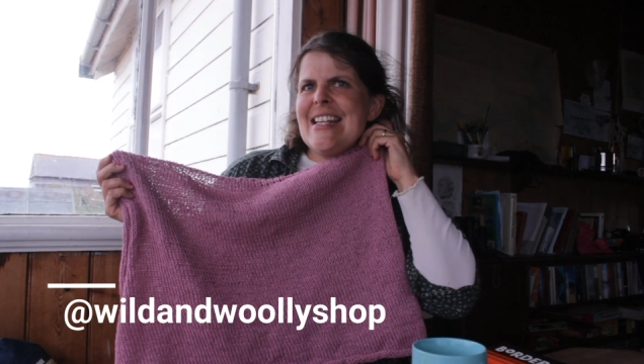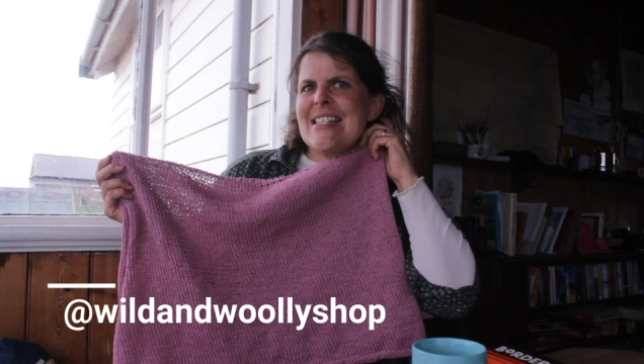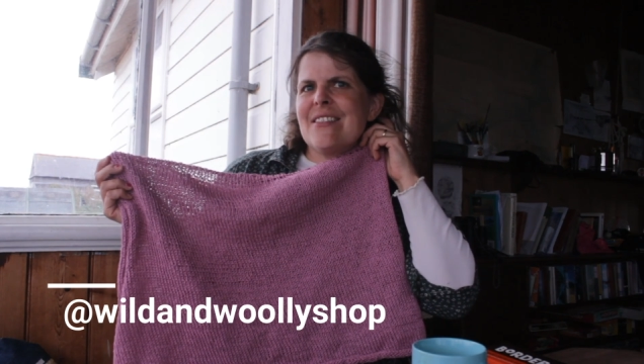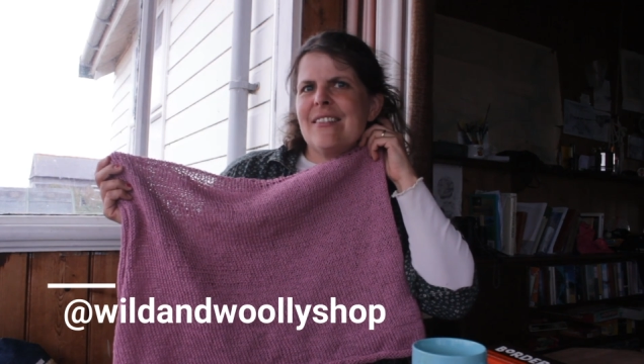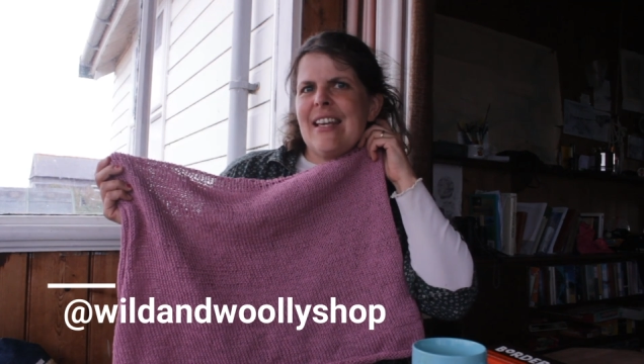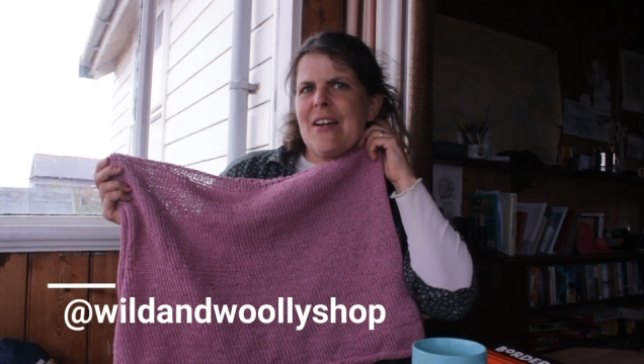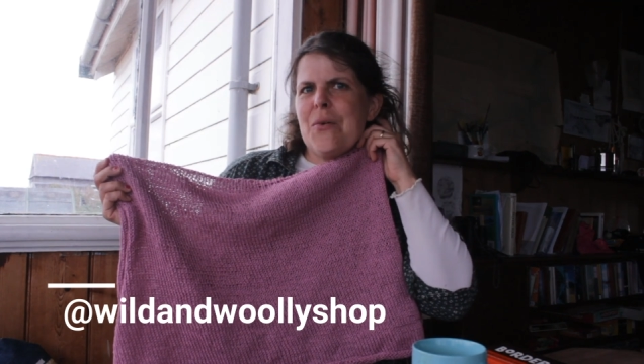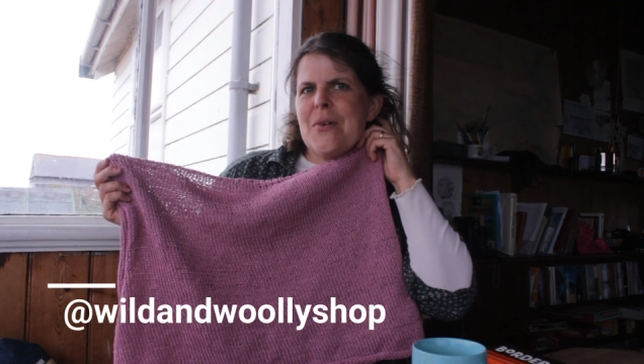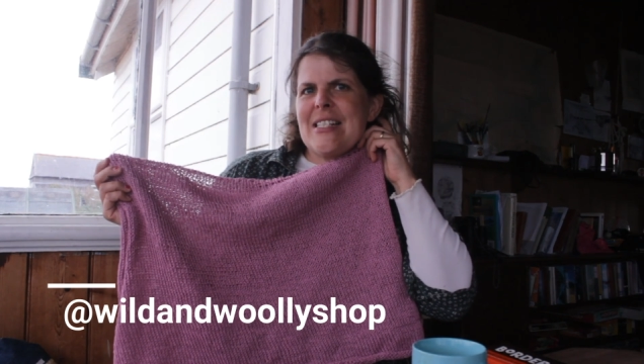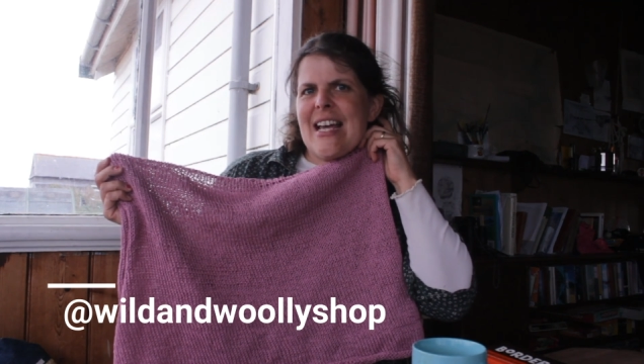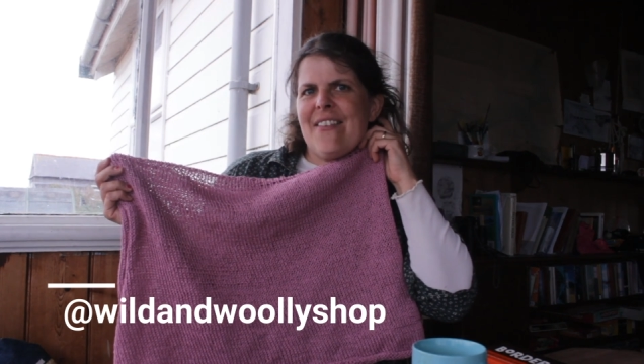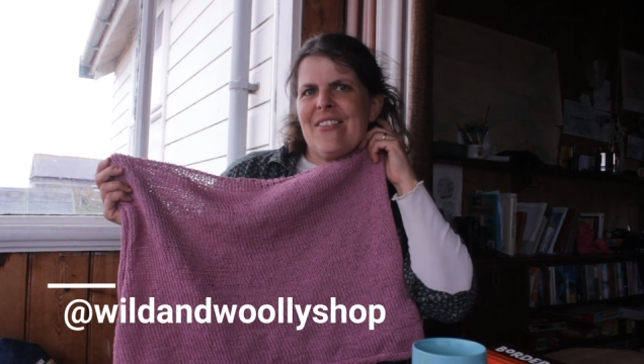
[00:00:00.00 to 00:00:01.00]
so they
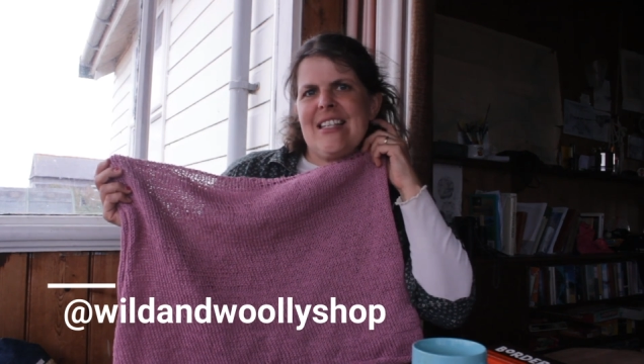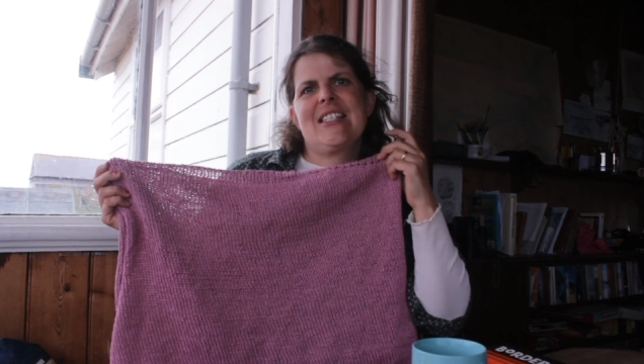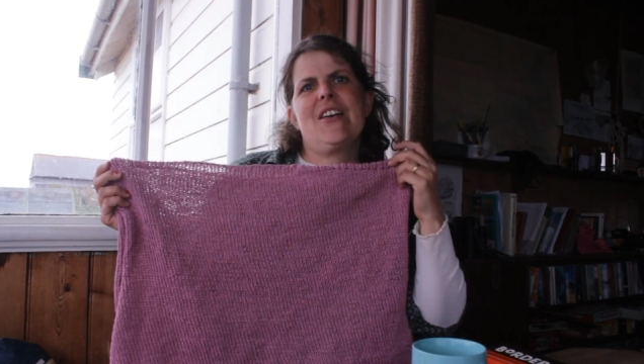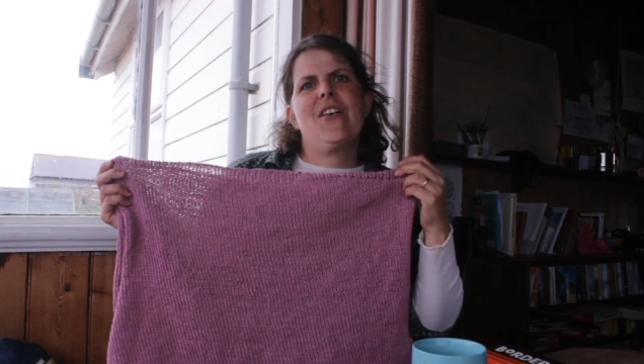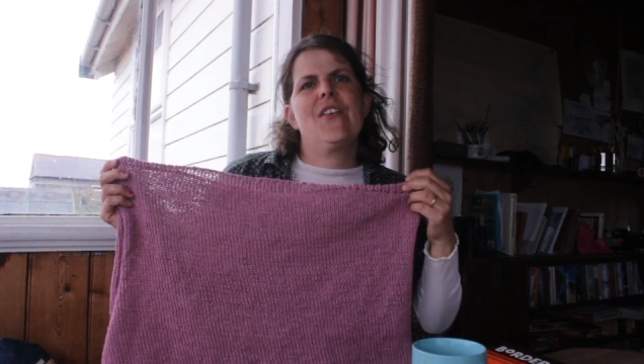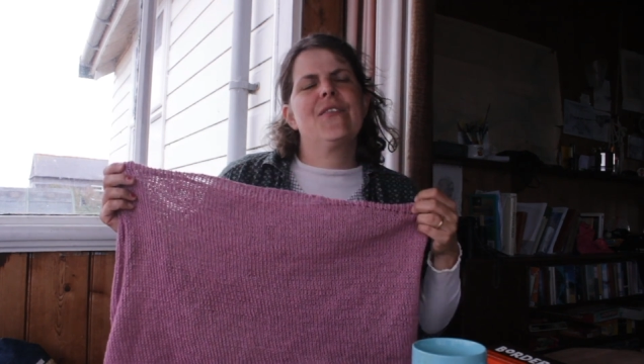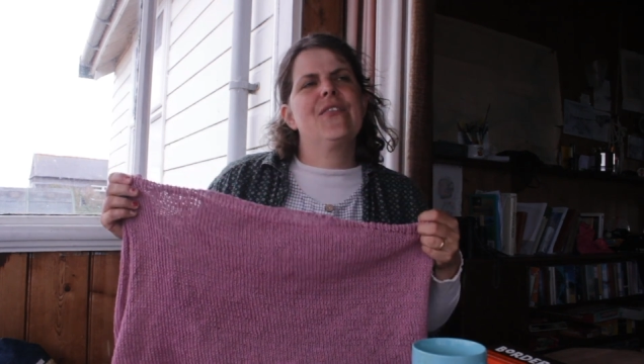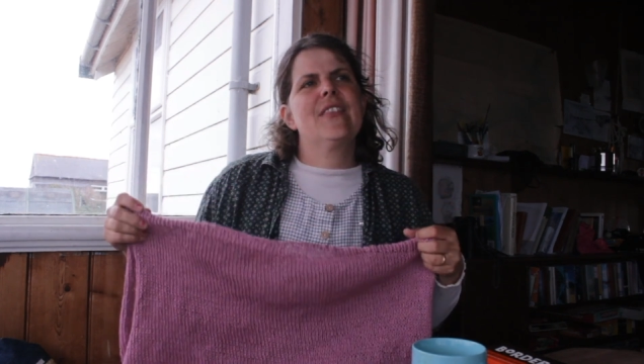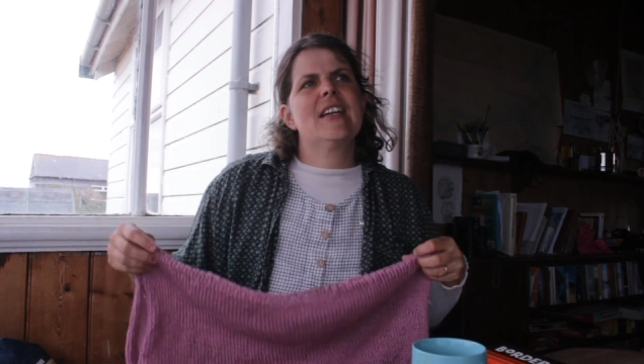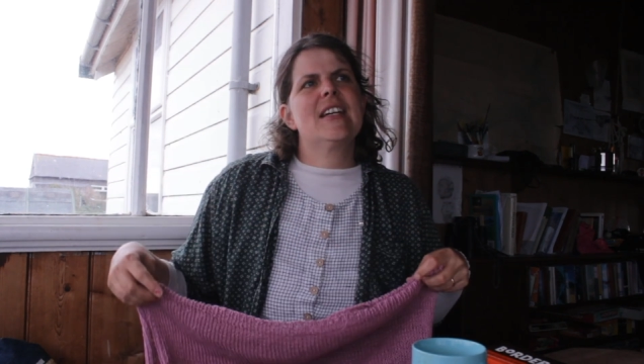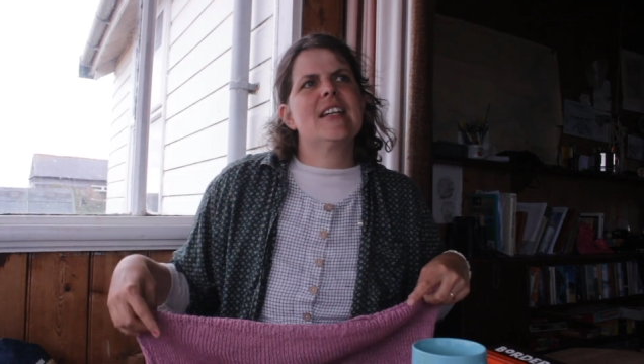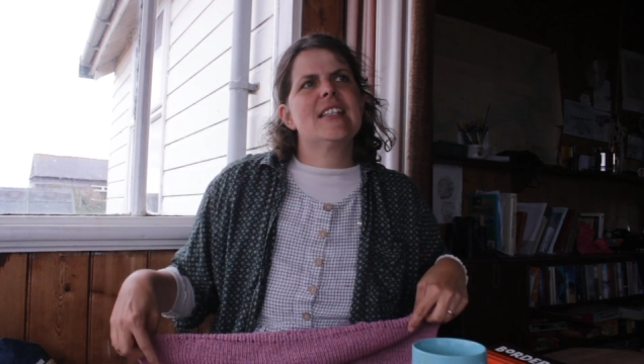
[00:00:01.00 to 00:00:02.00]
always have this on
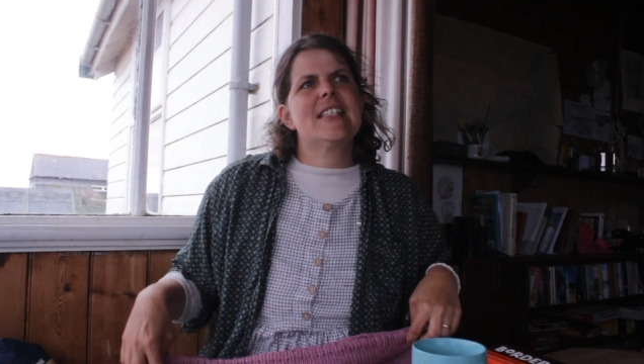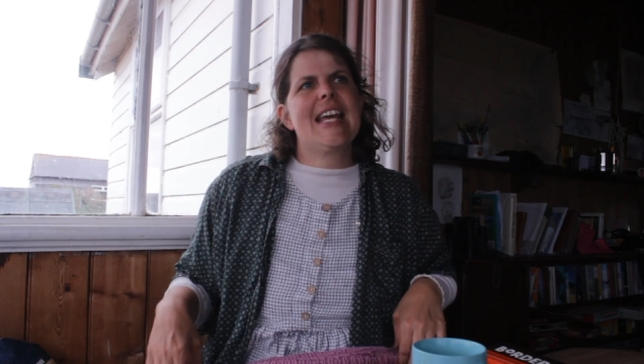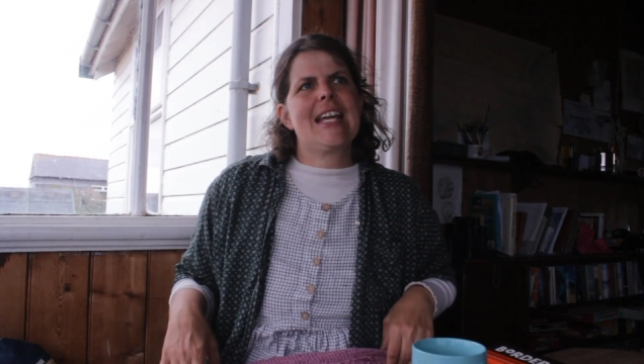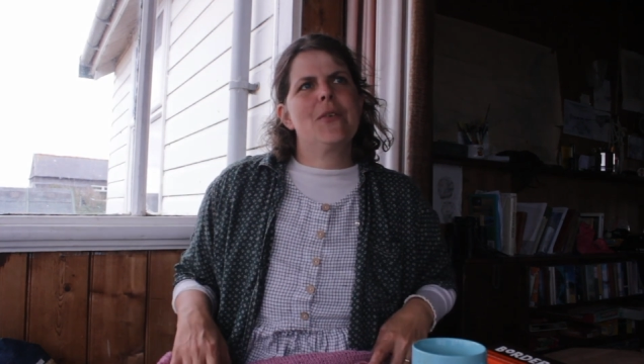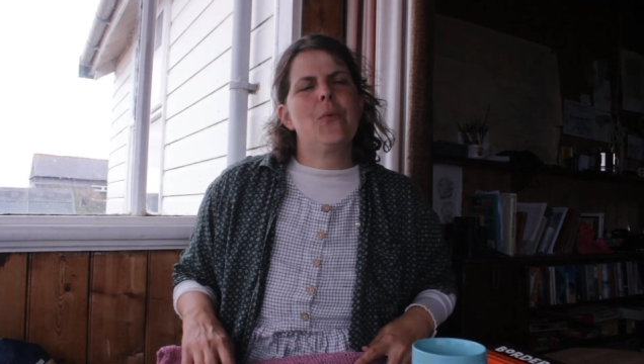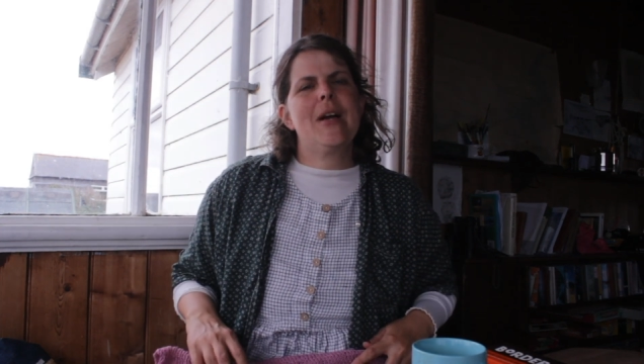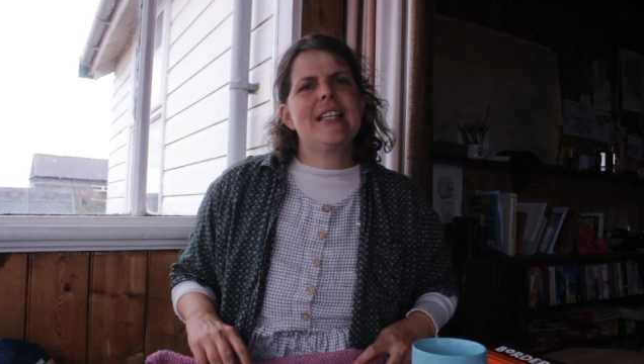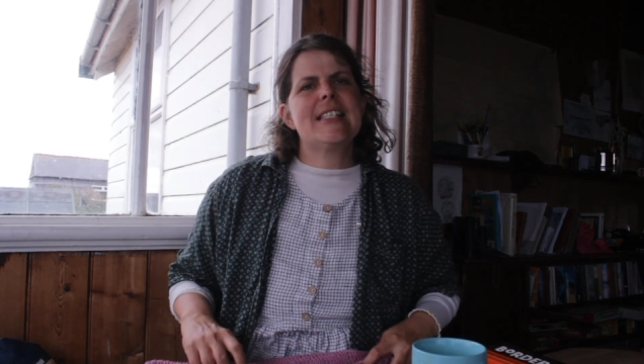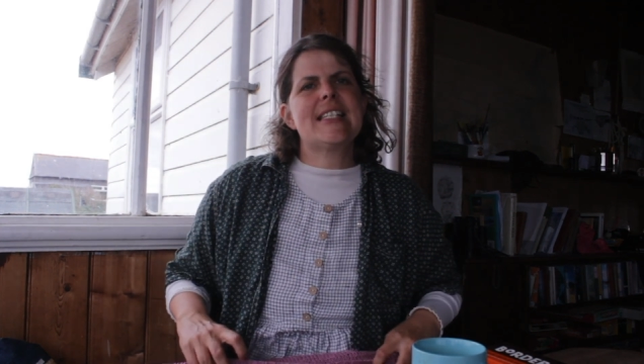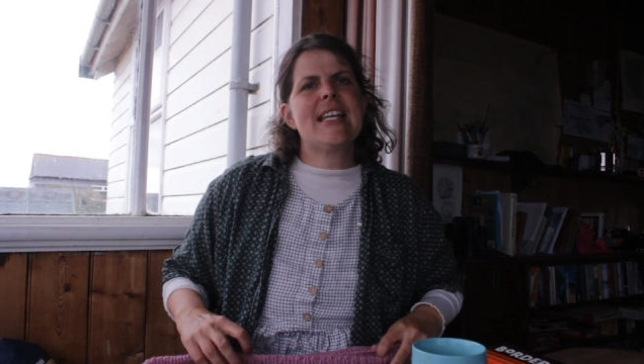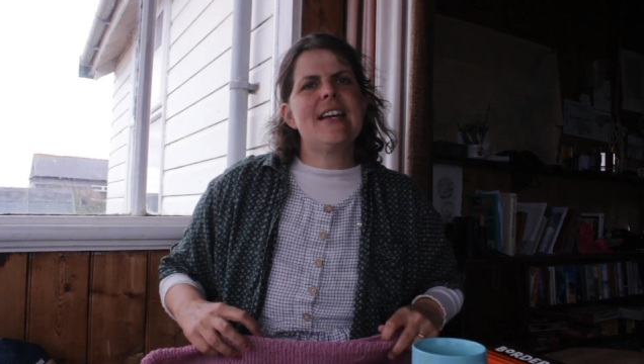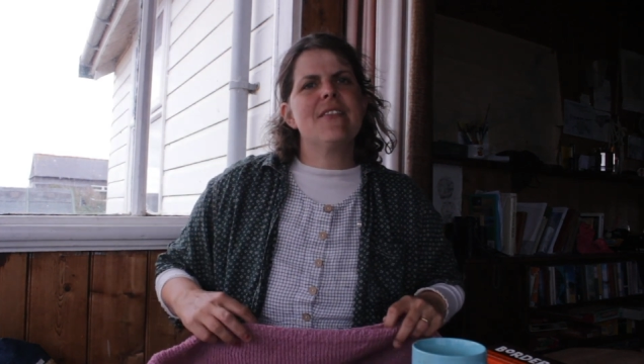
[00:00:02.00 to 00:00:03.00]
the second
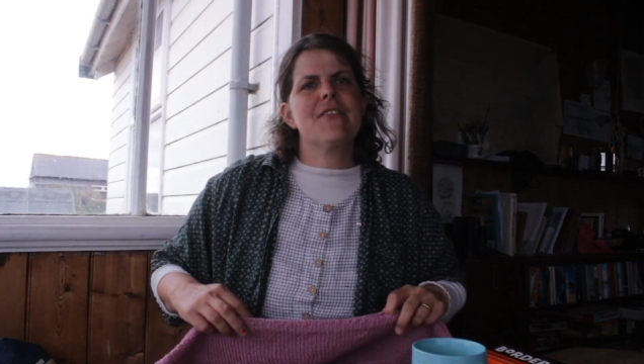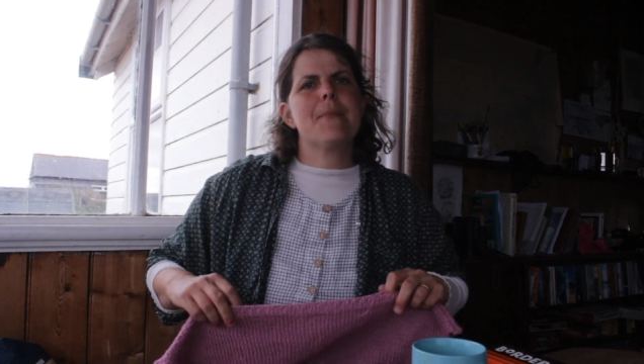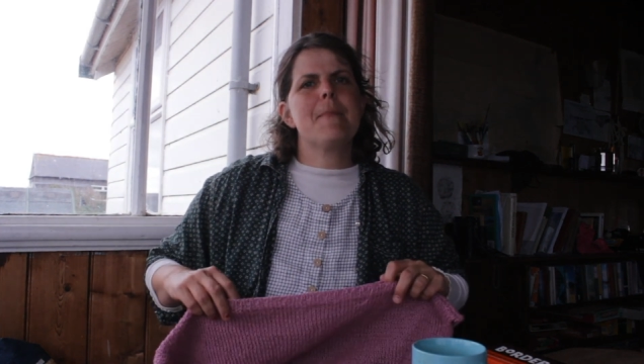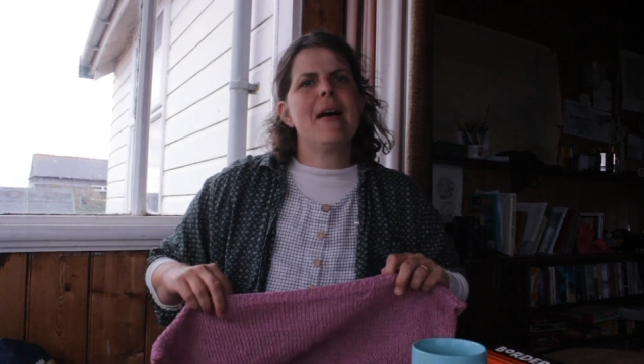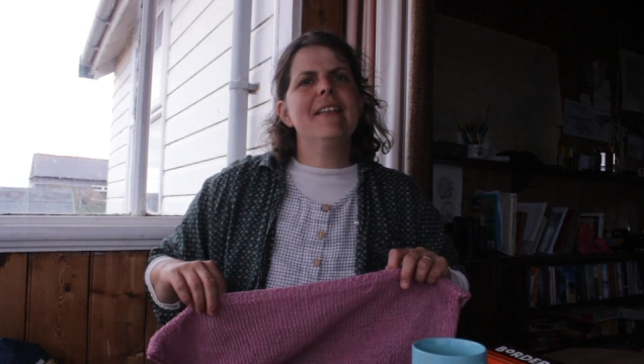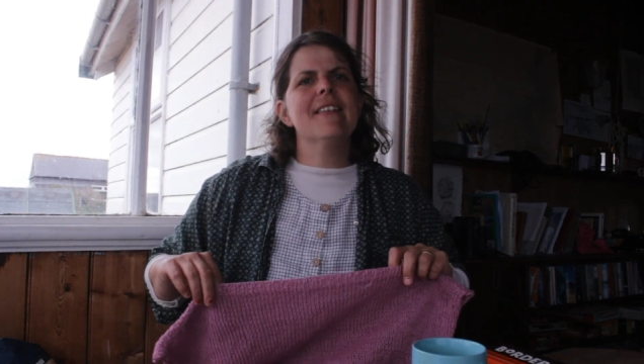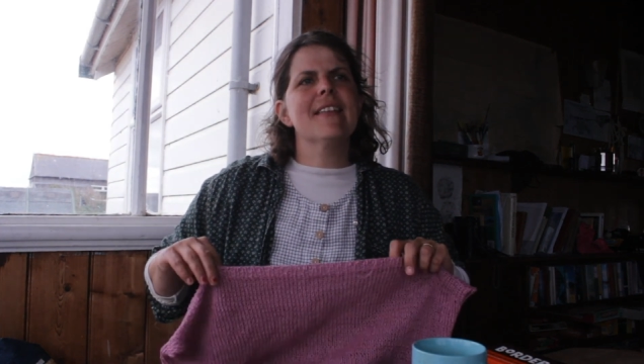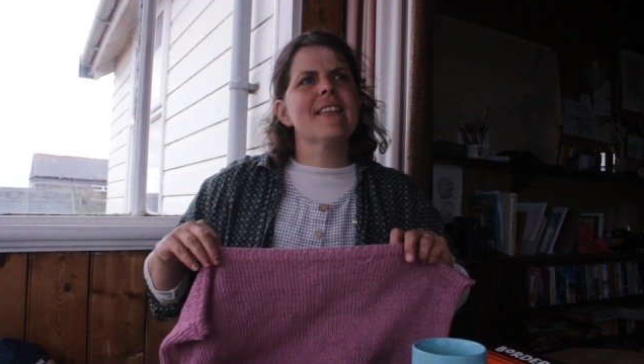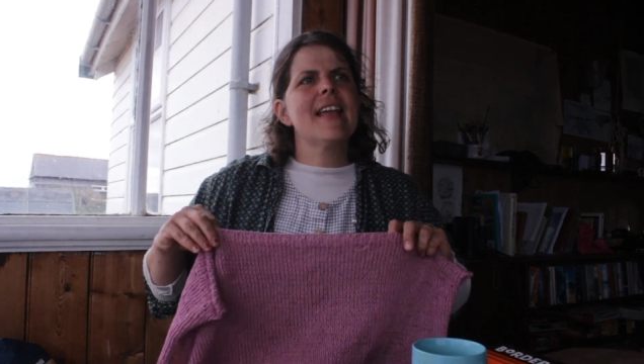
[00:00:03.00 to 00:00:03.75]
Wednesday of the month,